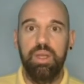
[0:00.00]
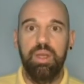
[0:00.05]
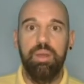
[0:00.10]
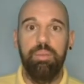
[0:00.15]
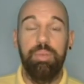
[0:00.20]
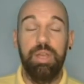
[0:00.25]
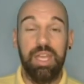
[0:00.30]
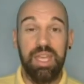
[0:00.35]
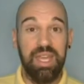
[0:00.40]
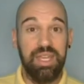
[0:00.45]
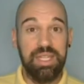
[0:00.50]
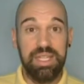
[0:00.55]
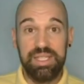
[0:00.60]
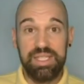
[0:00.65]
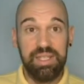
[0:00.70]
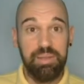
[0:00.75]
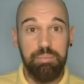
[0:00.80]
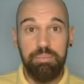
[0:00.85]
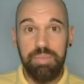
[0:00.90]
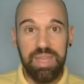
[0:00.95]
But it
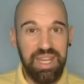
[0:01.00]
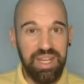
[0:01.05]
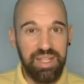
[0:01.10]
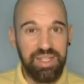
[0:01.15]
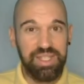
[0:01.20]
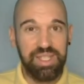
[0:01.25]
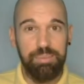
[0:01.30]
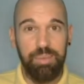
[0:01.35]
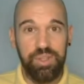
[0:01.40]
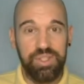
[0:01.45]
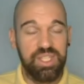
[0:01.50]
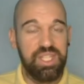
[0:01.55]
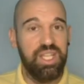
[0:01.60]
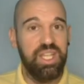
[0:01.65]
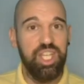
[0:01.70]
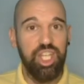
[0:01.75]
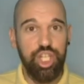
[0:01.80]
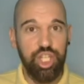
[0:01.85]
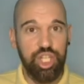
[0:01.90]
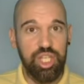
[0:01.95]
doesn't mean it's the most
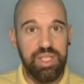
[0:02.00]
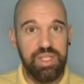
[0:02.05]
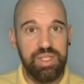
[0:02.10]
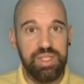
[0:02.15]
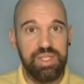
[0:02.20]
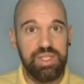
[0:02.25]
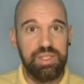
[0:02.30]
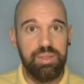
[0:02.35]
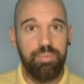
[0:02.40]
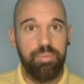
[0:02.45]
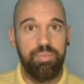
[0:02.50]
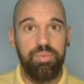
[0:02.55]
delicious.